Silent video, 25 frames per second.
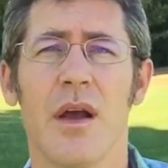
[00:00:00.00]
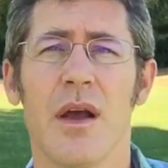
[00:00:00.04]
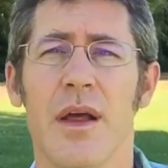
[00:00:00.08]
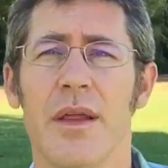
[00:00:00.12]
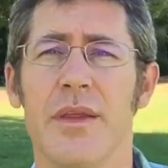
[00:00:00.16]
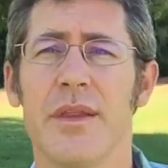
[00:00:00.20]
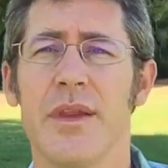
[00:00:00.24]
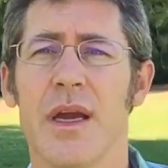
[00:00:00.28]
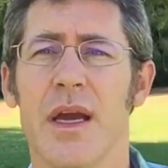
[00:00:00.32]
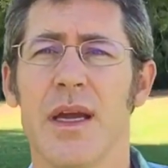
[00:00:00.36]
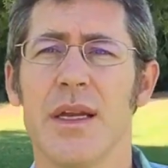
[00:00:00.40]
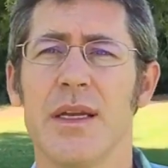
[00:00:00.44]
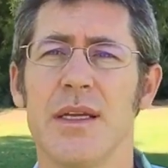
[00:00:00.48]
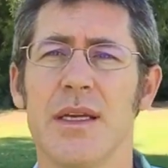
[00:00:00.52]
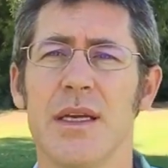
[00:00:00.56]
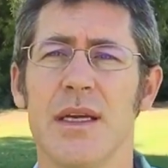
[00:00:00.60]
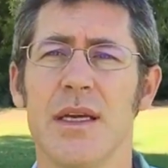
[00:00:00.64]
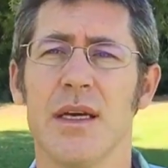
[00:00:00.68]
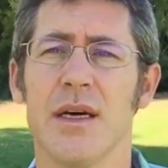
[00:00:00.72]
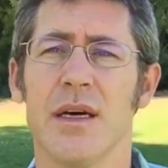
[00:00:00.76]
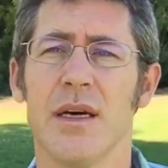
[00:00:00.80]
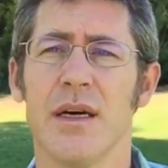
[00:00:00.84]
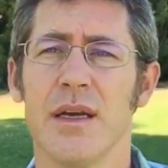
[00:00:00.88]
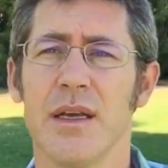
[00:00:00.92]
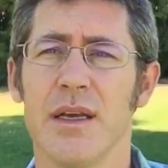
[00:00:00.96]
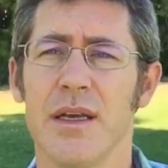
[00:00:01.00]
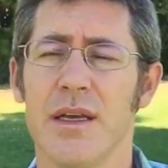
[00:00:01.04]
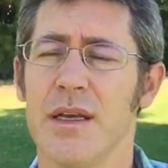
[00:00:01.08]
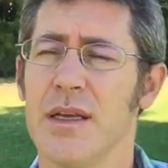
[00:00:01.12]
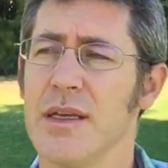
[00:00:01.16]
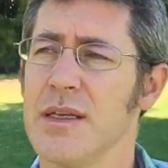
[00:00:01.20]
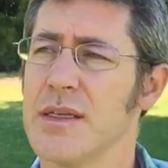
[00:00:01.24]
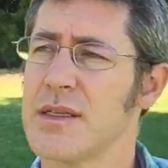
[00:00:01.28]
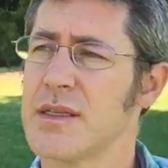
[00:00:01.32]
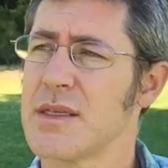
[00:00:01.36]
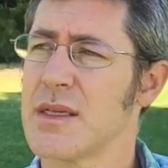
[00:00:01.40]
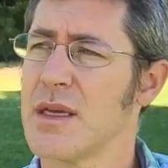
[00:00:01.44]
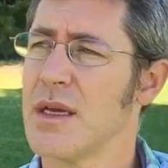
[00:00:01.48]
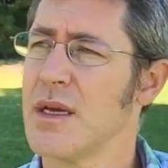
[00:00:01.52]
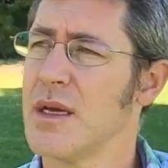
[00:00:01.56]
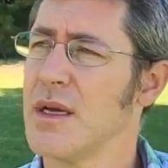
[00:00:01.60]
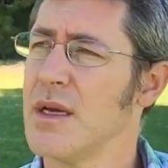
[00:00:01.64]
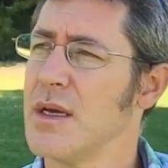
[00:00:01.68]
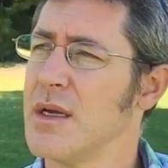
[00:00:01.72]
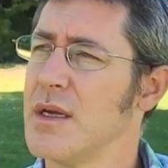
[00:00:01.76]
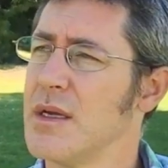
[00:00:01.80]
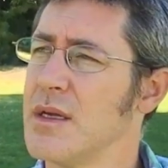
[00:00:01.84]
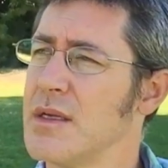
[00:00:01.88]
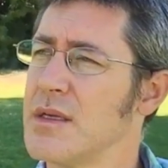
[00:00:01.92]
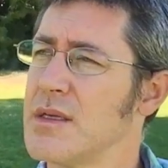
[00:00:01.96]
The idea is
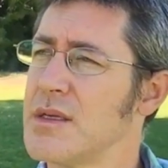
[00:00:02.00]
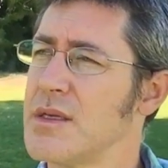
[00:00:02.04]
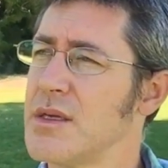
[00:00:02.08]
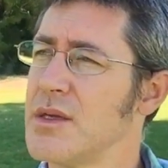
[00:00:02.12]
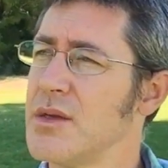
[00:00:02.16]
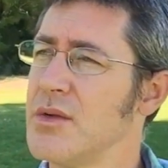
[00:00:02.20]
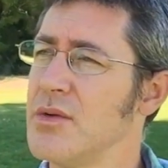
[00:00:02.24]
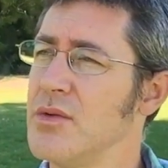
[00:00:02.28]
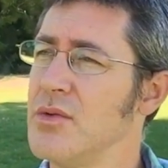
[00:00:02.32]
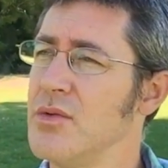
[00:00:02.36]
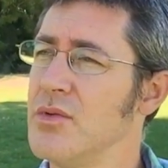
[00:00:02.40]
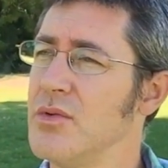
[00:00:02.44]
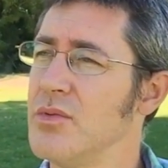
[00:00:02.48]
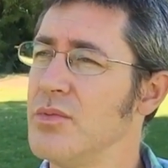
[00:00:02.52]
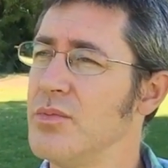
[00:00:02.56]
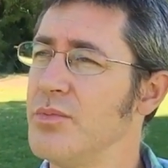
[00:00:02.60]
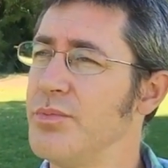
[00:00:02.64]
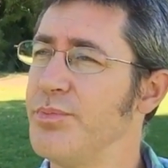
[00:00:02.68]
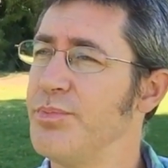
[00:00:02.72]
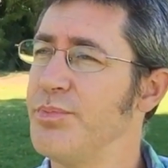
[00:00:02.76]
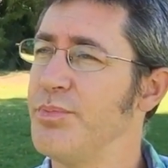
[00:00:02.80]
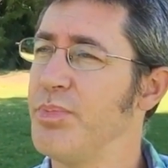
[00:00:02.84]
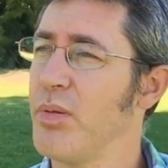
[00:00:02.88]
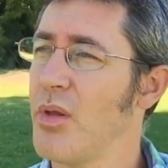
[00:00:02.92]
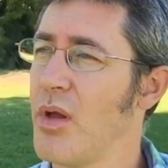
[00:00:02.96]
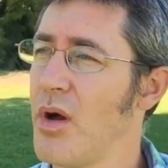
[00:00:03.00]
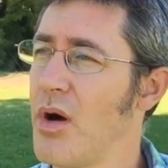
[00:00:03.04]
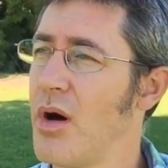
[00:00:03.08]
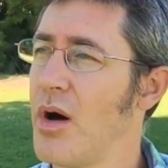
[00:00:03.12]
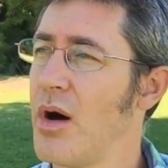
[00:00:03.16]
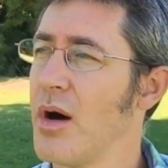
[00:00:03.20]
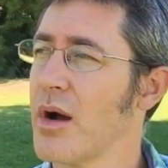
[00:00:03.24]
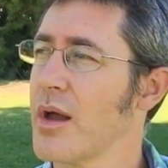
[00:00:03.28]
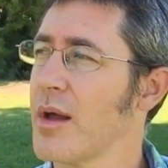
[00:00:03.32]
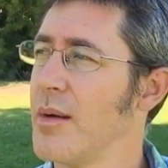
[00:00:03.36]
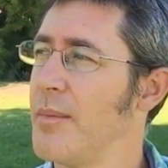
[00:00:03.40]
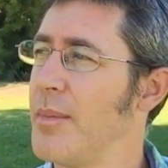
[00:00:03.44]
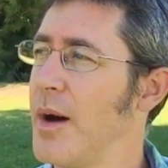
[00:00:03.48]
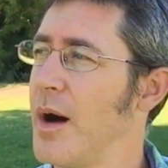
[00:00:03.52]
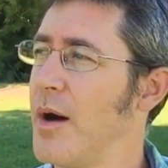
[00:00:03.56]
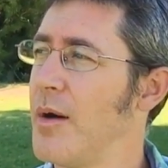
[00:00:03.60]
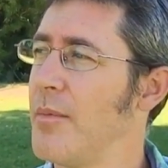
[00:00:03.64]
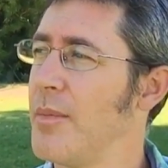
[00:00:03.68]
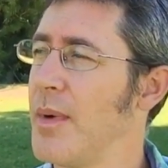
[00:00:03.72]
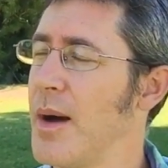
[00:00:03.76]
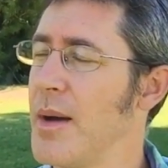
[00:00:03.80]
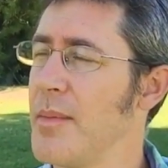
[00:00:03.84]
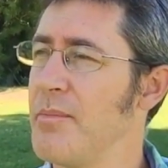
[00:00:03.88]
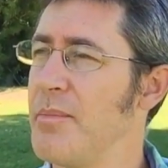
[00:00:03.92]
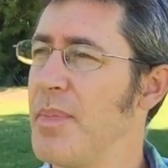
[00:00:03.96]
to blog about
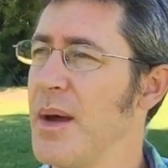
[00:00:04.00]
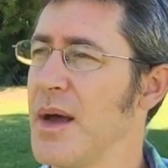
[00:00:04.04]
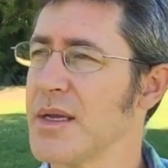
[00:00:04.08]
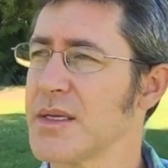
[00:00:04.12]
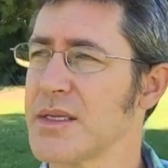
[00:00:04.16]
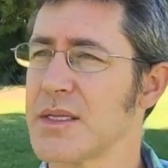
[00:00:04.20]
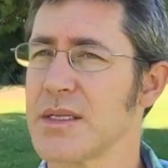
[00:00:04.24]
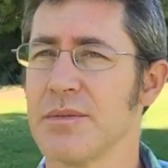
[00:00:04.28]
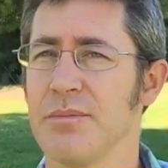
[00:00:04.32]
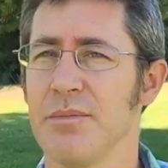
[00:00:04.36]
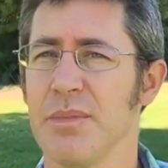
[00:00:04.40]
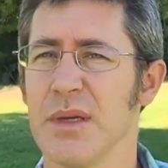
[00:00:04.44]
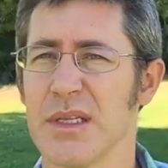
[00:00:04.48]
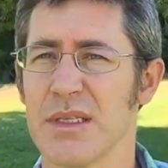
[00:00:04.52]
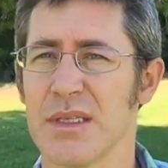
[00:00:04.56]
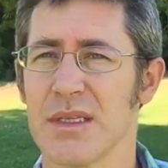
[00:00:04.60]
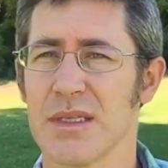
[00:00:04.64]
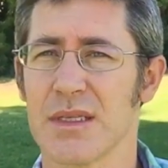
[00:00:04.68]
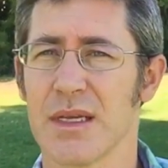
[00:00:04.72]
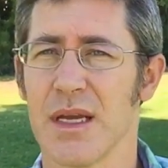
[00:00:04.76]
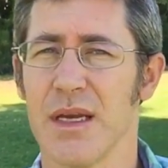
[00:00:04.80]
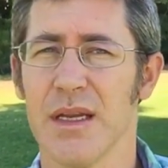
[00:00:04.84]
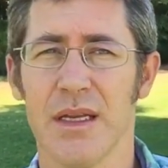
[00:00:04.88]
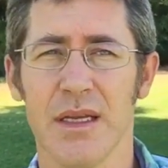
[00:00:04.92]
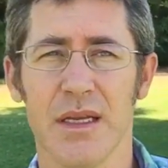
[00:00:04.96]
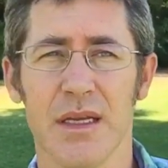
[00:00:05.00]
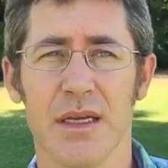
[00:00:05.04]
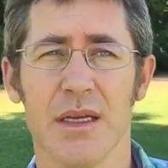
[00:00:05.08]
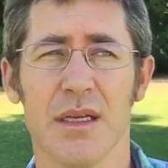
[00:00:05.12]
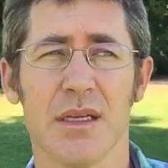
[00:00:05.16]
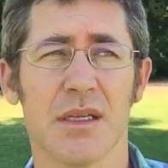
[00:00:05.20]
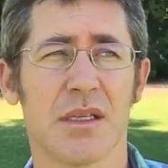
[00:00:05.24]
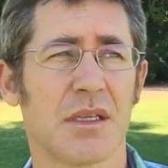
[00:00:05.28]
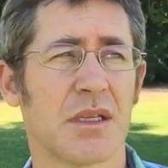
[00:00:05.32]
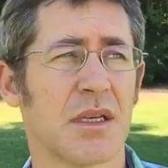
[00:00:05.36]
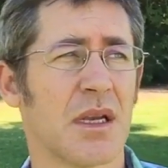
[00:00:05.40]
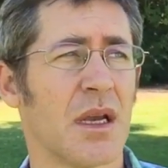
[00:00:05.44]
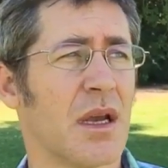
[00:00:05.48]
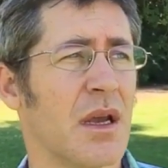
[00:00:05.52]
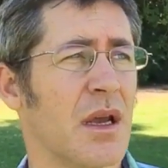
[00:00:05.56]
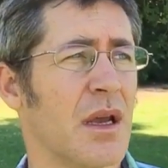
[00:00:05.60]
my best business ideas